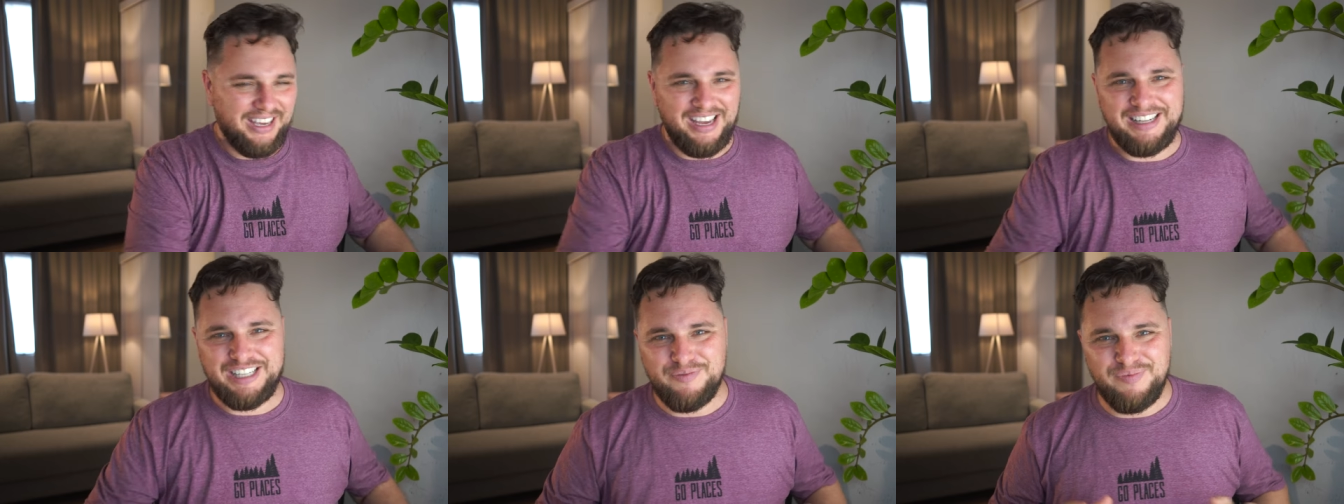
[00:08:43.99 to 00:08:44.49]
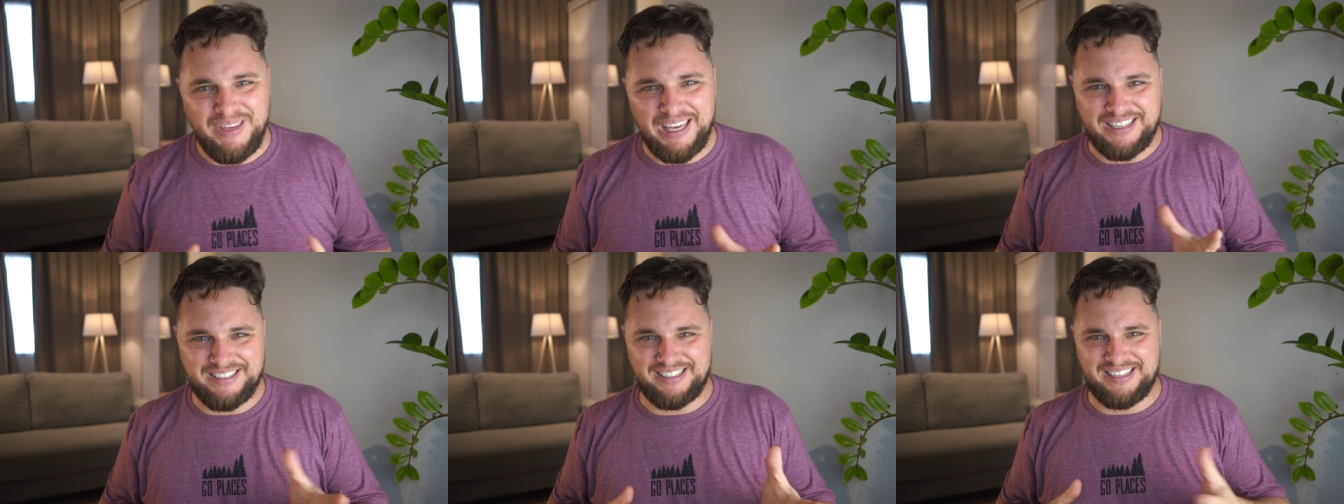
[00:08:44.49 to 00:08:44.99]
And the
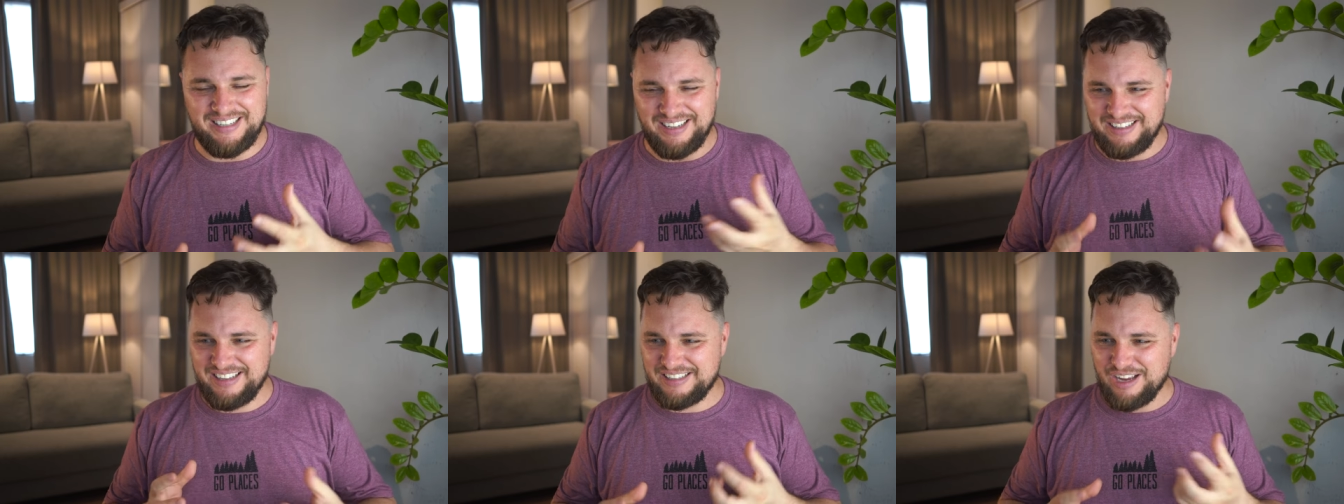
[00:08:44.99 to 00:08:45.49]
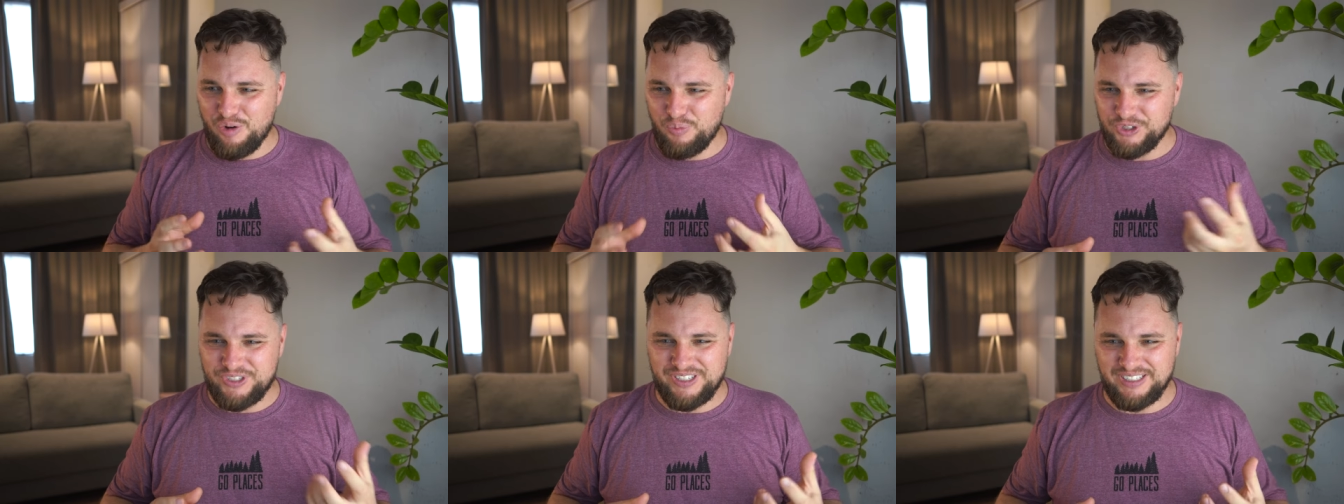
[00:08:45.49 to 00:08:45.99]
mix that
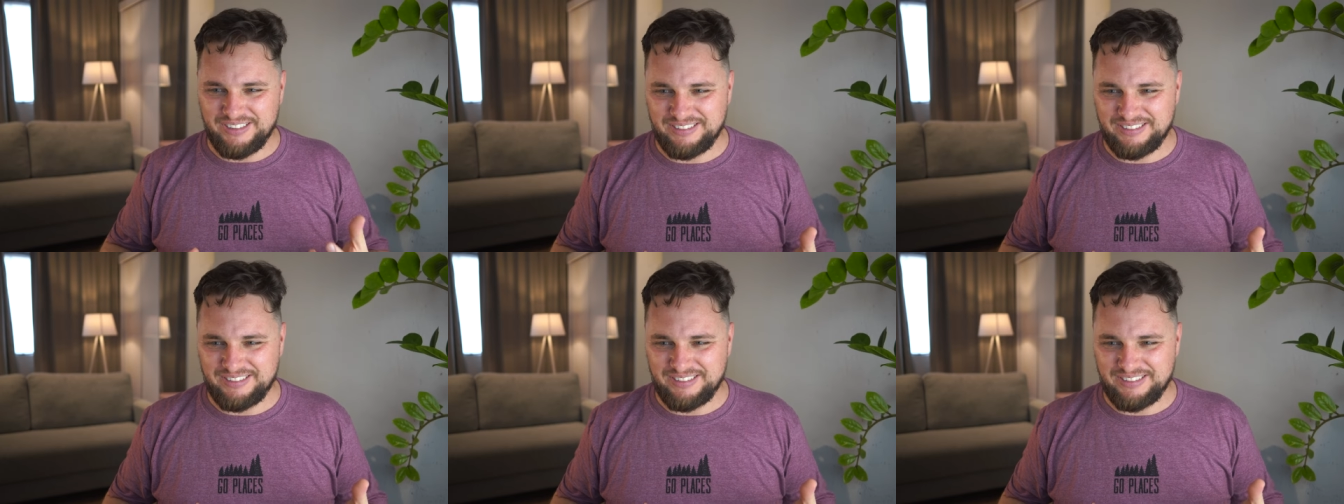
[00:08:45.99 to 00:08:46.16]
almost